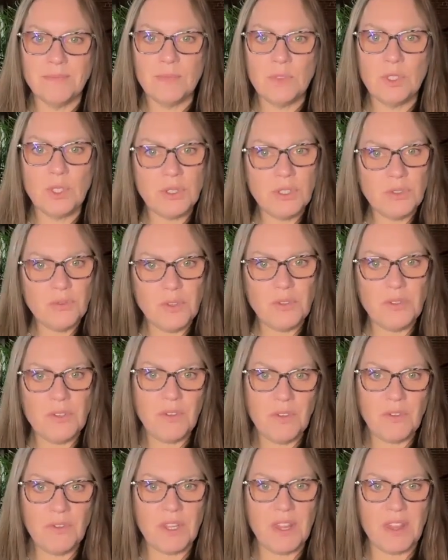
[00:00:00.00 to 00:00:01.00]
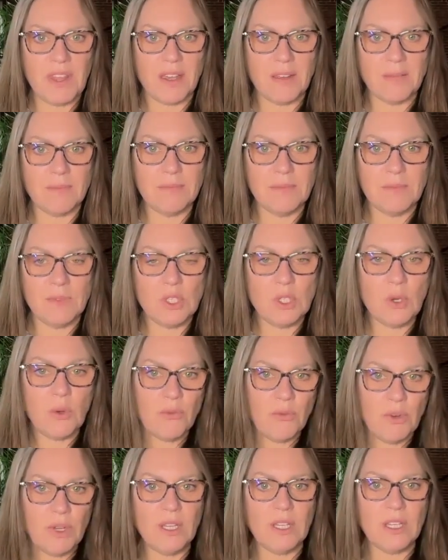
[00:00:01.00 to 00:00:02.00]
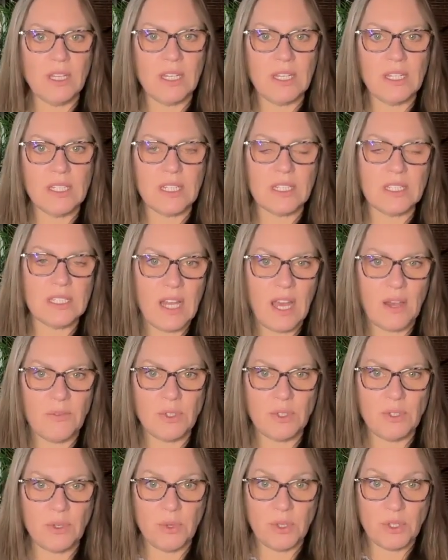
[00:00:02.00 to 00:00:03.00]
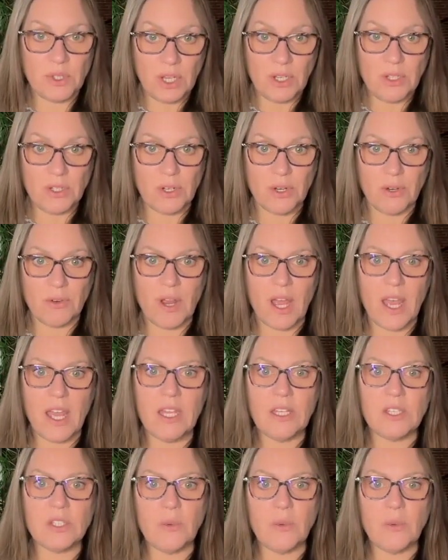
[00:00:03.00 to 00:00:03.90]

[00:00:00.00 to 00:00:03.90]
So it's a 50 50 thing. So it really doesn't have to do with gender, right?